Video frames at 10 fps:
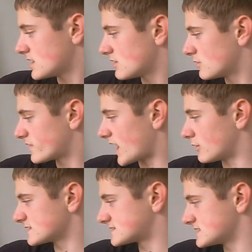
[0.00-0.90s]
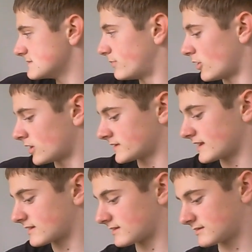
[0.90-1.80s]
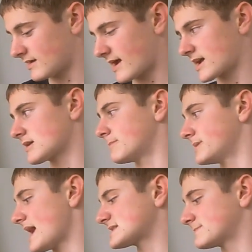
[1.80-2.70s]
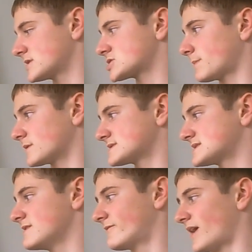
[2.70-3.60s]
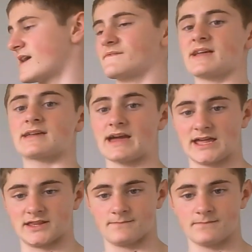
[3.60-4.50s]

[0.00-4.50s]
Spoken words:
with our c-pawn, attacking black's bishop on c5 again.